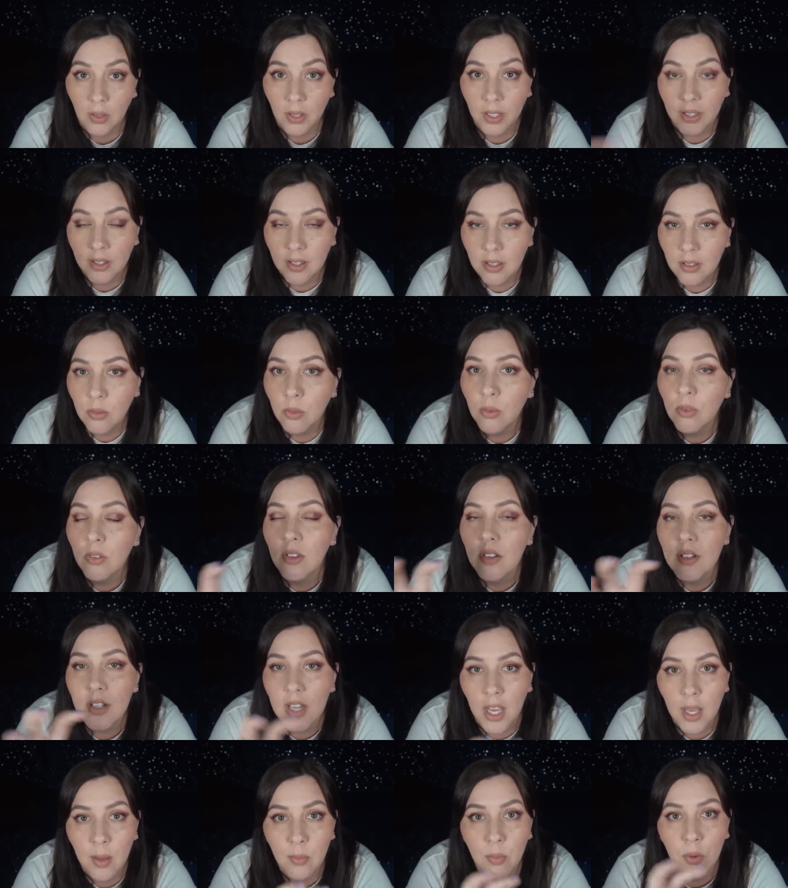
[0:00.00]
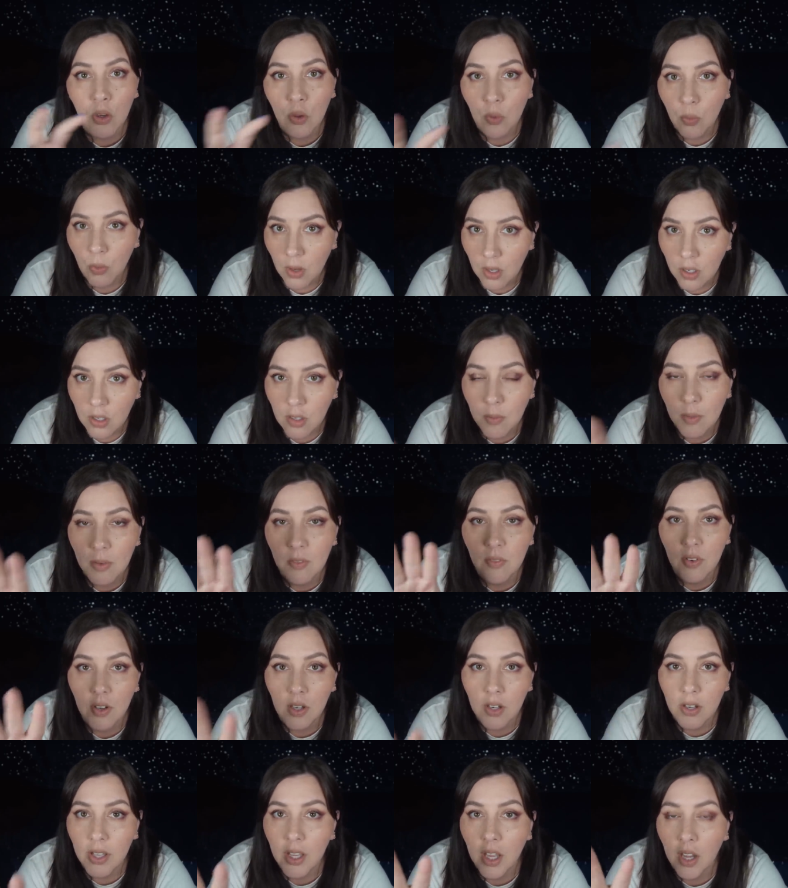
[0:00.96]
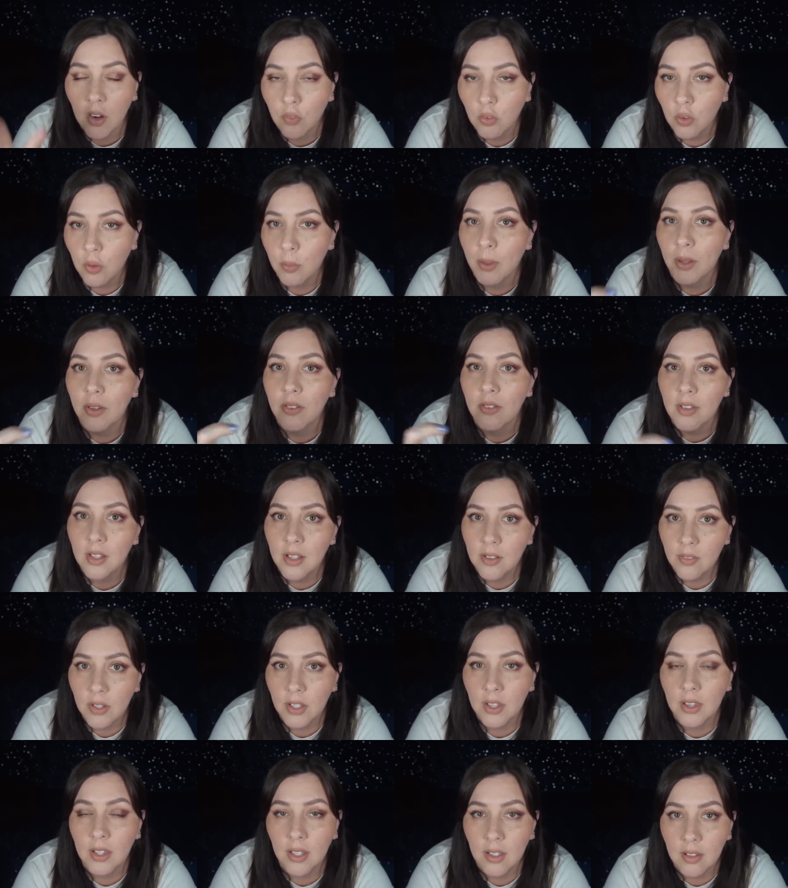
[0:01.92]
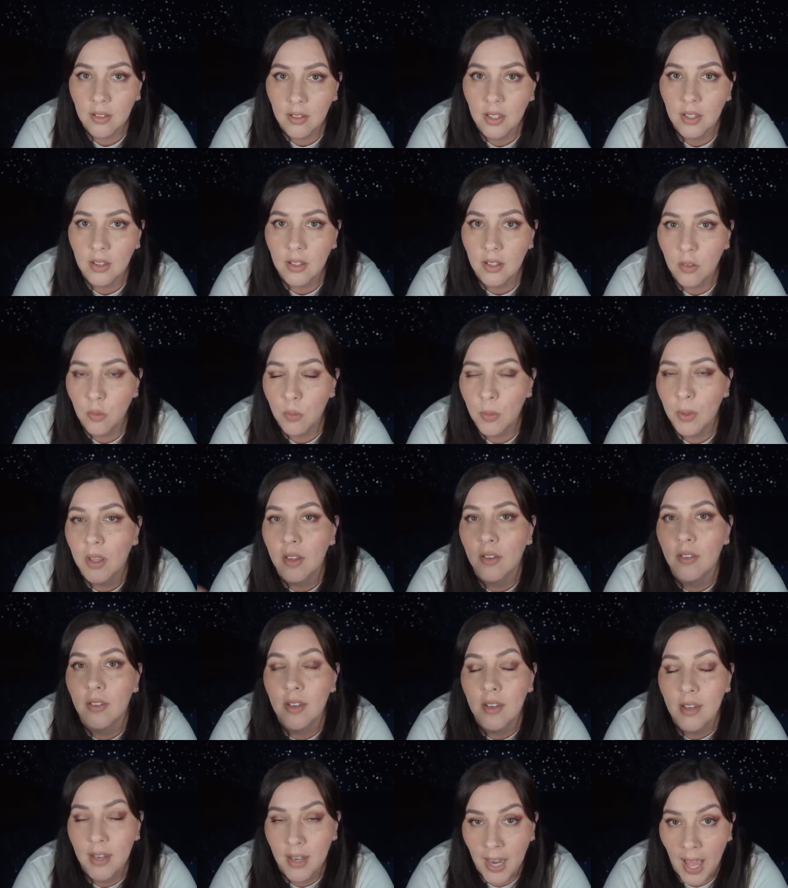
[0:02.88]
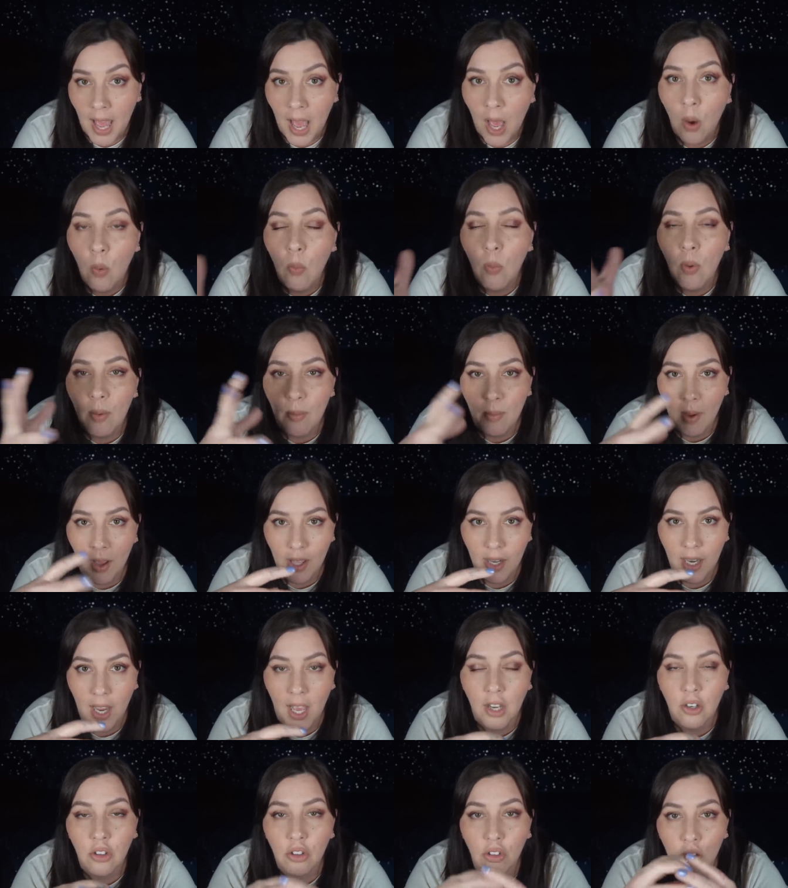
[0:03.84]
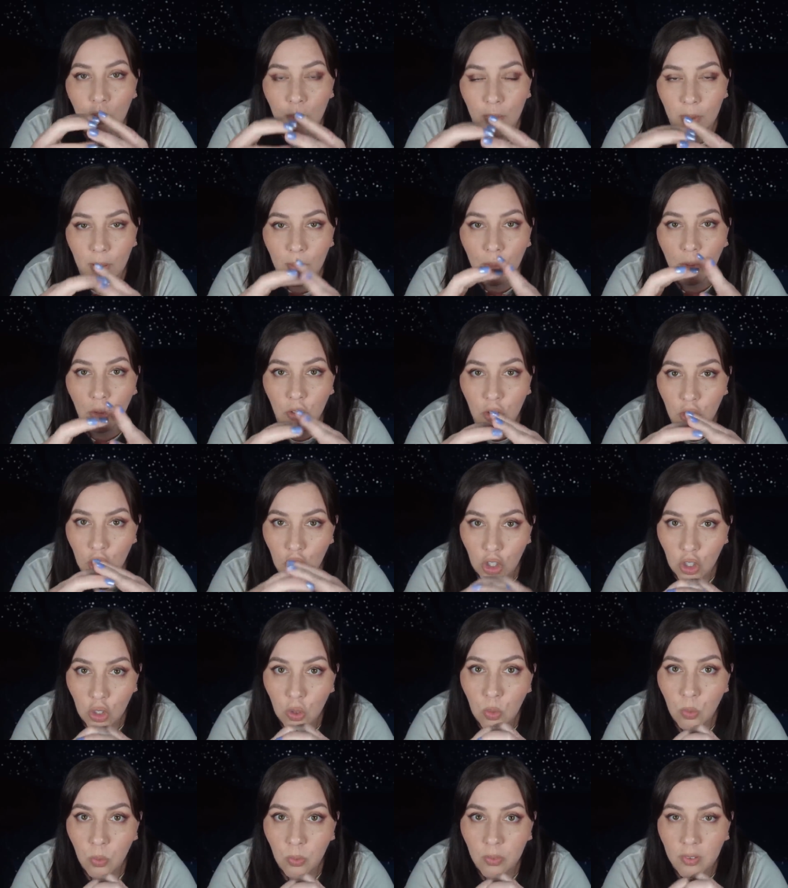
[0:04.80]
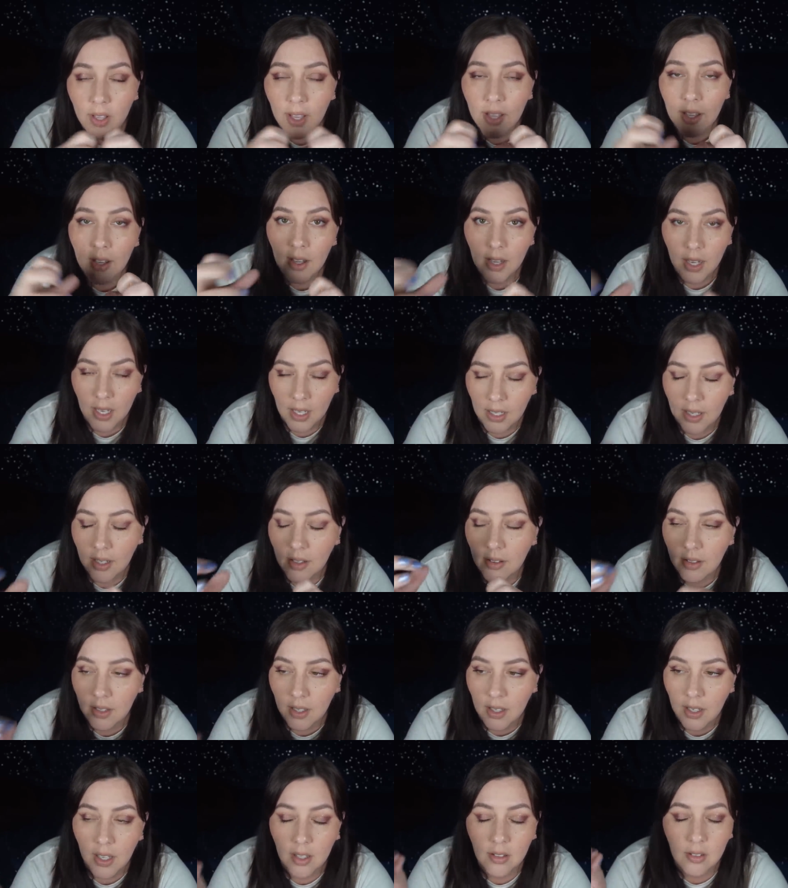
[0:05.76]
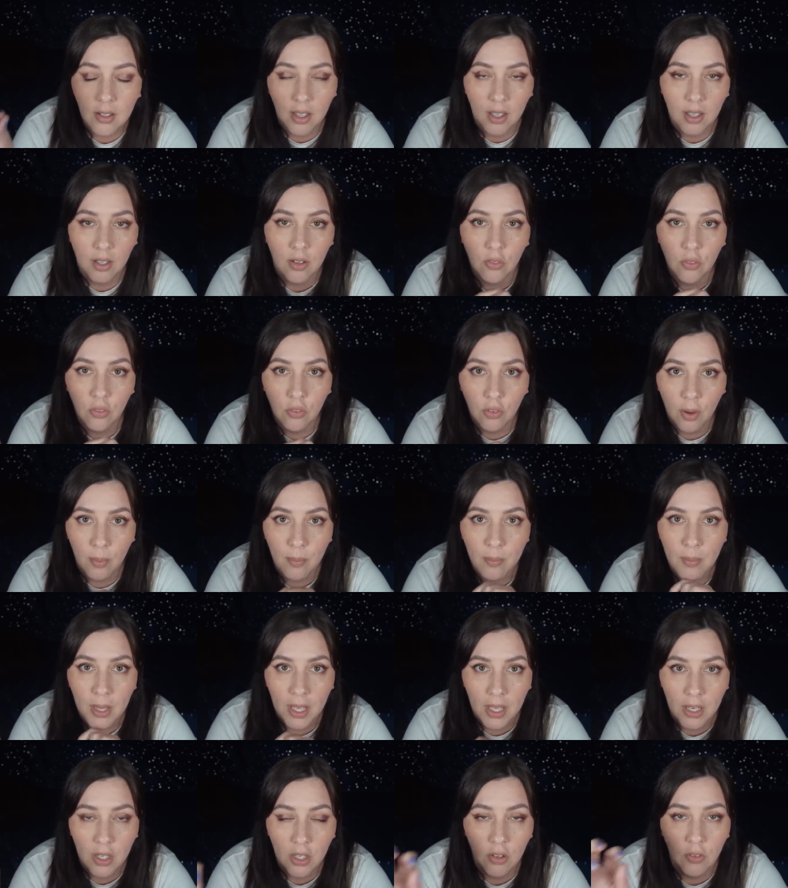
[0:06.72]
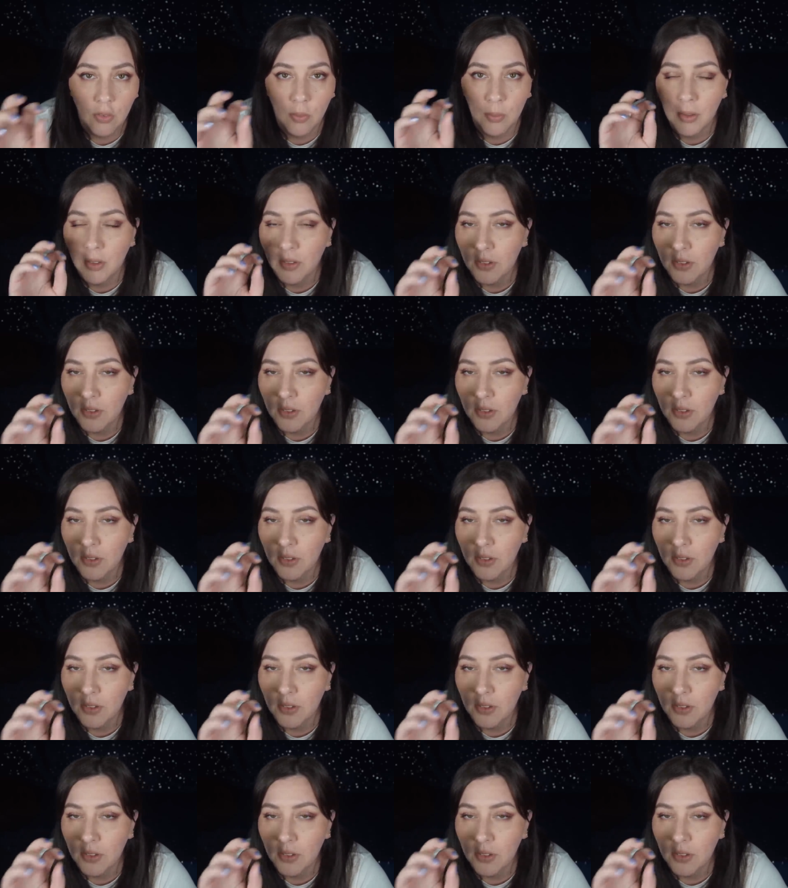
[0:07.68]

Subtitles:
Like, this was the time when he wanted to be very careful about saving things like this, because now we might actually be able to use any DNA taken from Mandy, from the